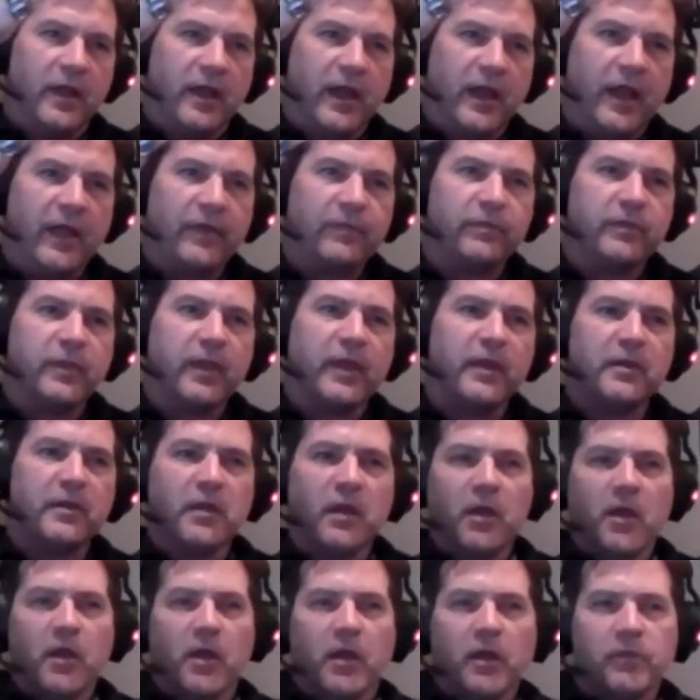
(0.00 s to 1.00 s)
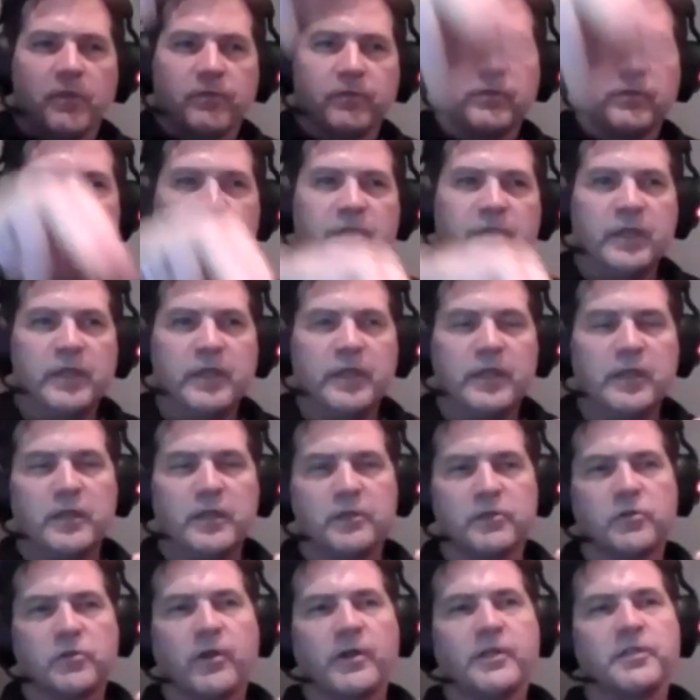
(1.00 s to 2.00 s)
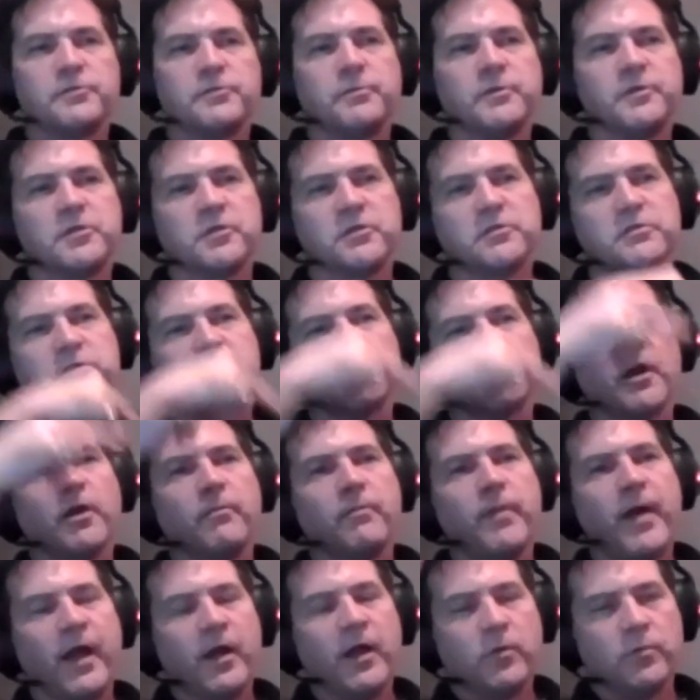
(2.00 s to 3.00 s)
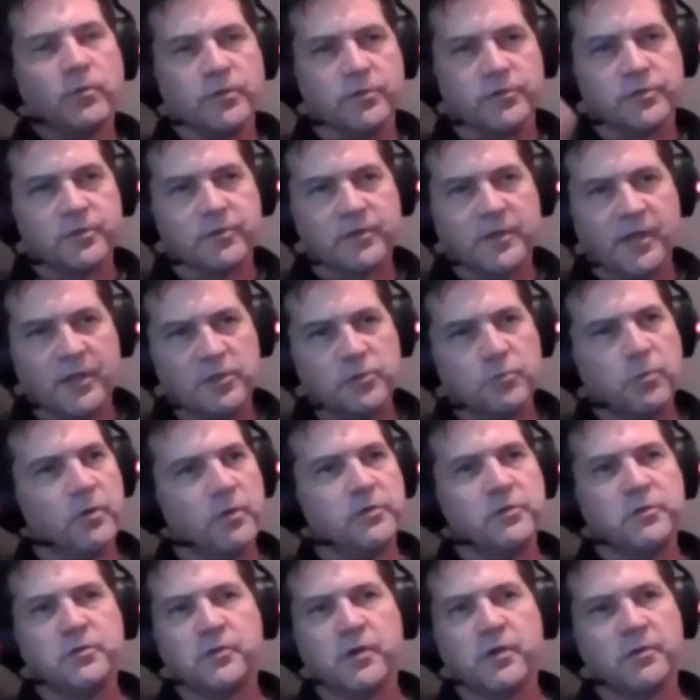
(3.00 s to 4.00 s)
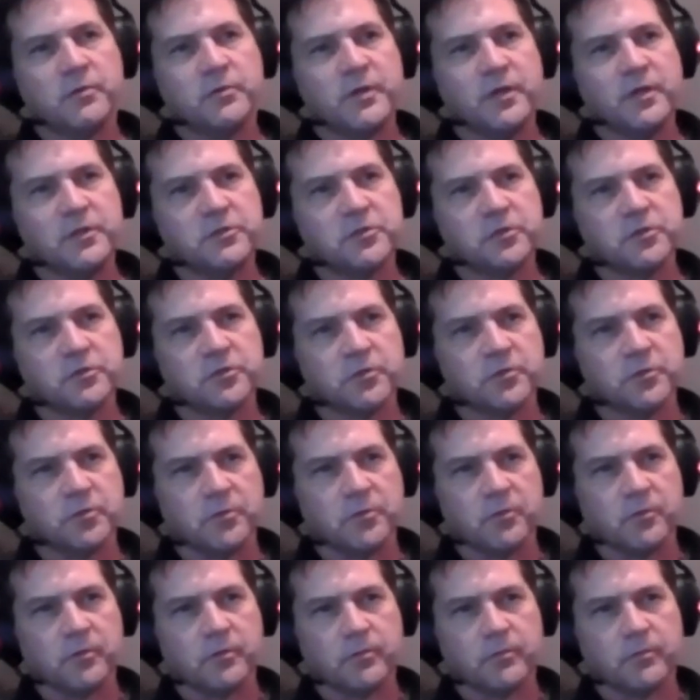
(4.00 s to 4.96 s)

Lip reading: and then the transmissions go backwards. Guess what you don't need to do?